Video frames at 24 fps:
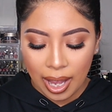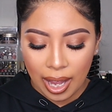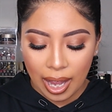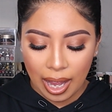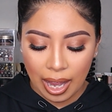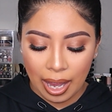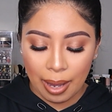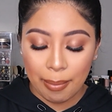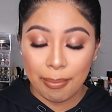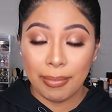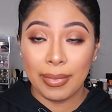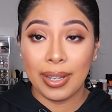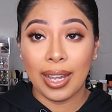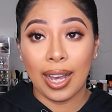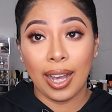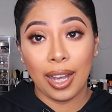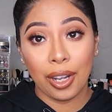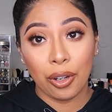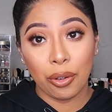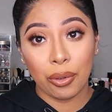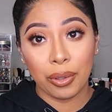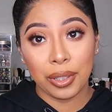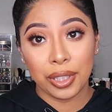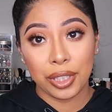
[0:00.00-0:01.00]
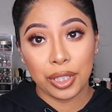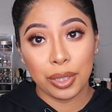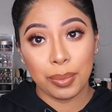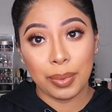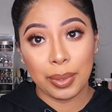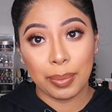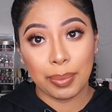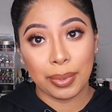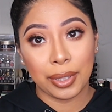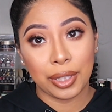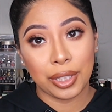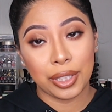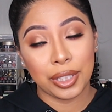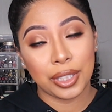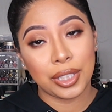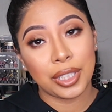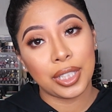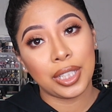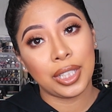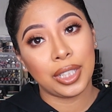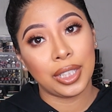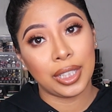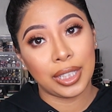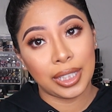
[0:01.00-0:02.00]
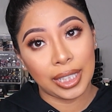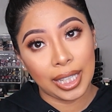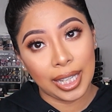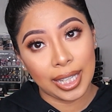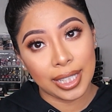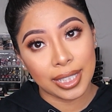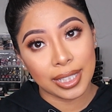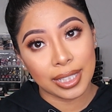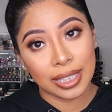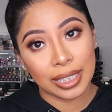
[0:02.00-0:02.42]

I'm not going to be purchasing the gloss